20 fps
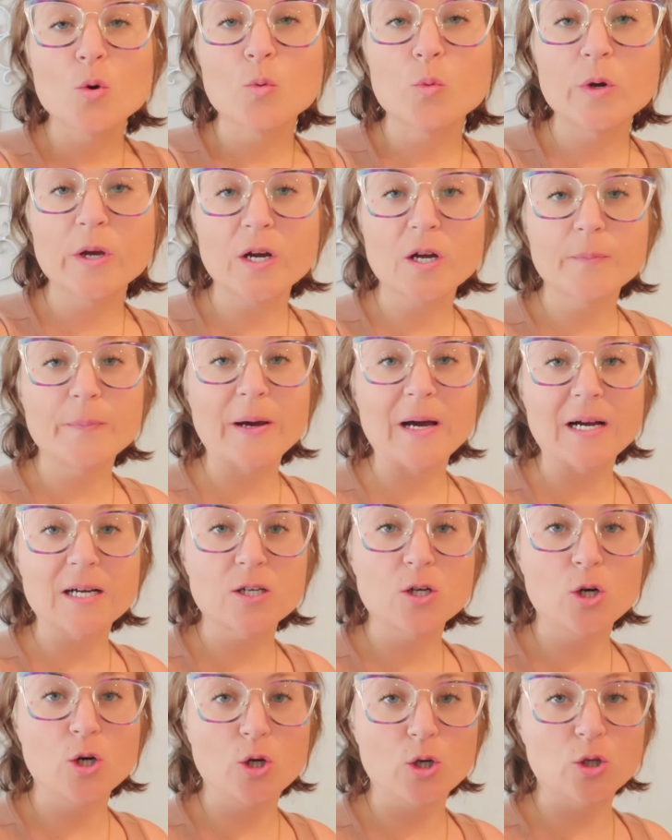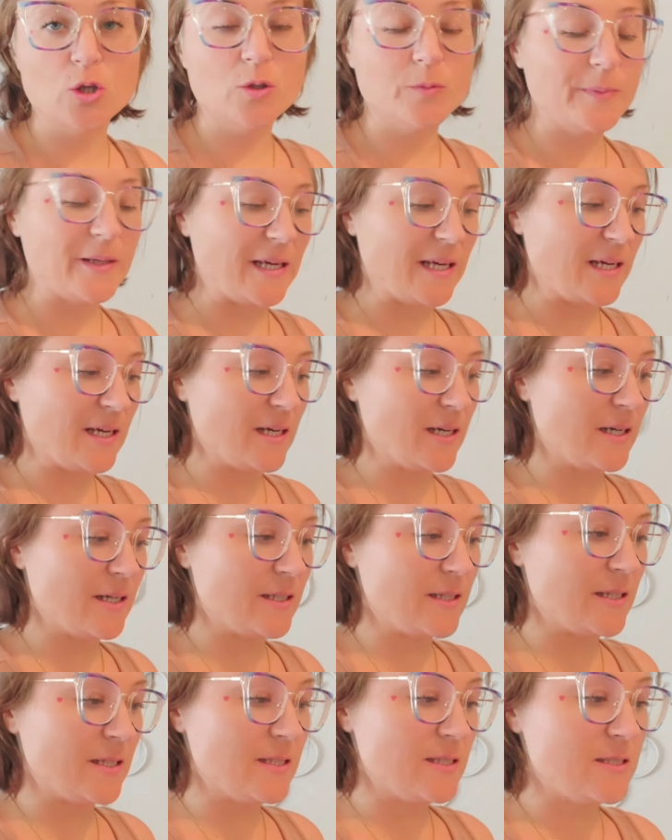We are back home,
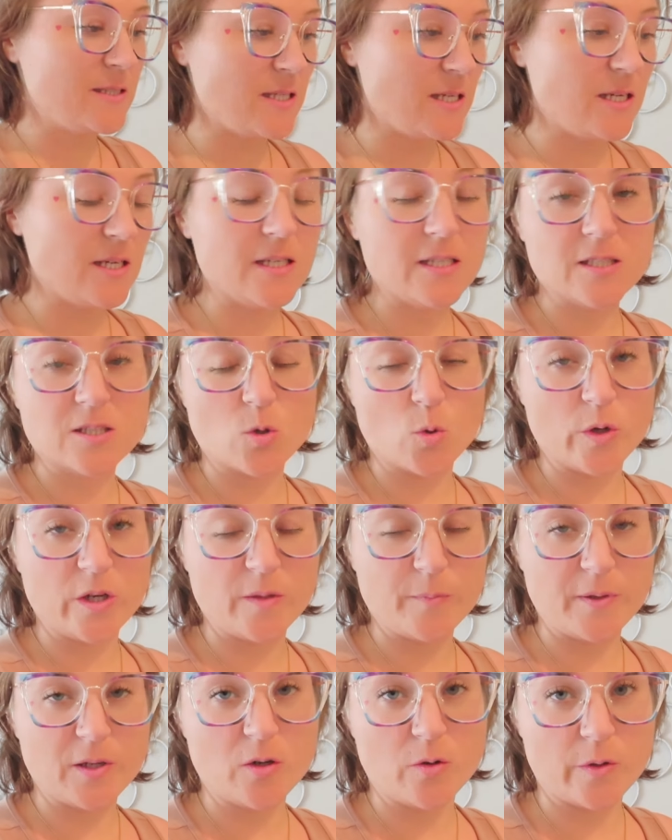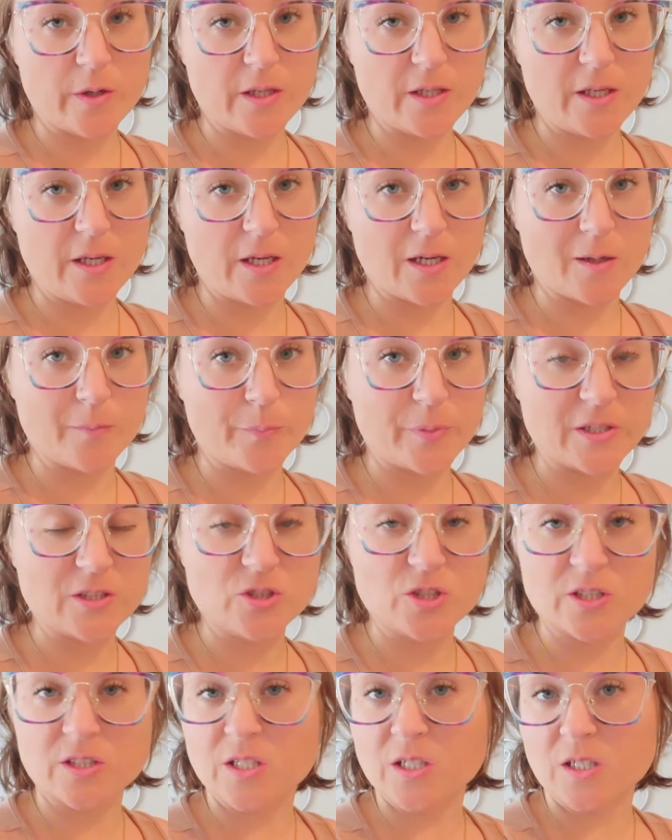and Izzy is going to be going camp
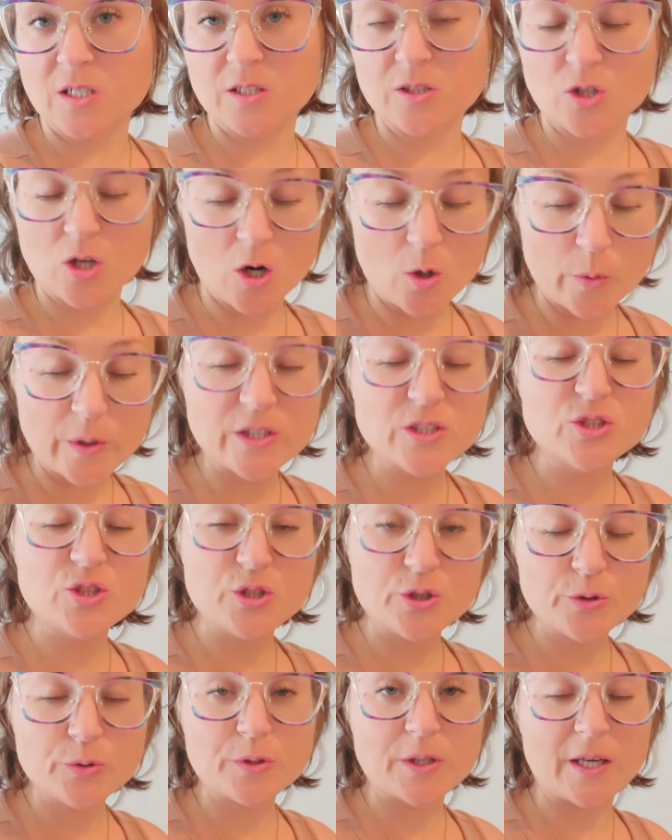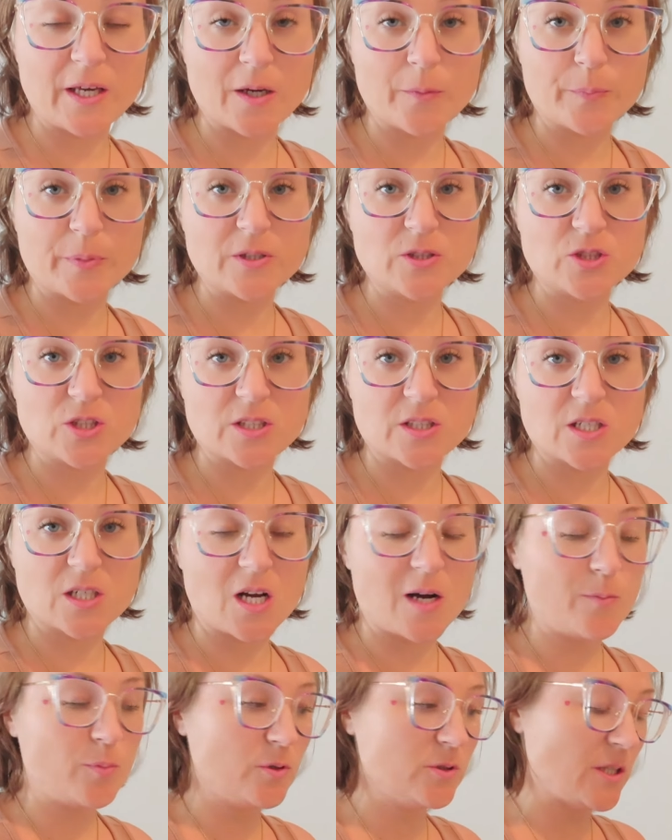in just a, going to camp in just a
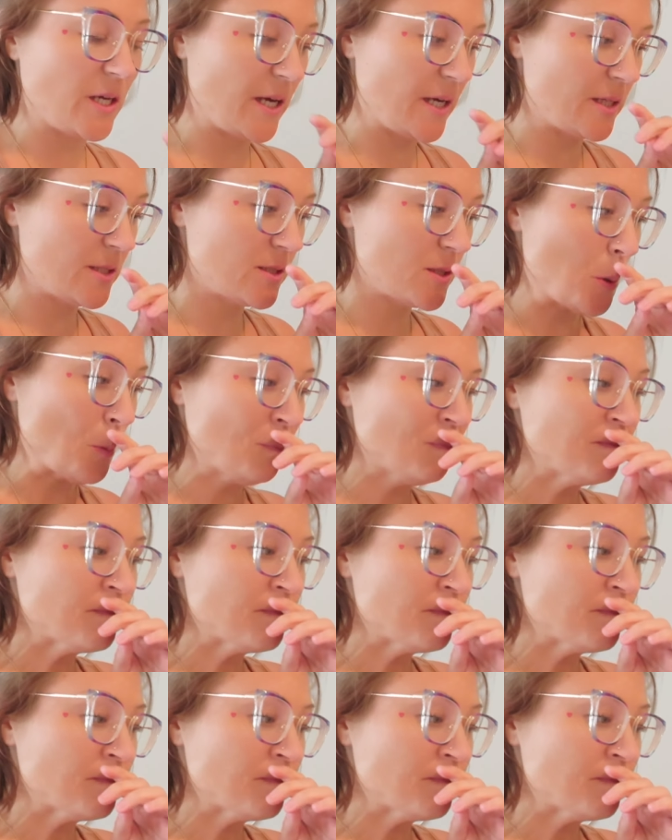couple days.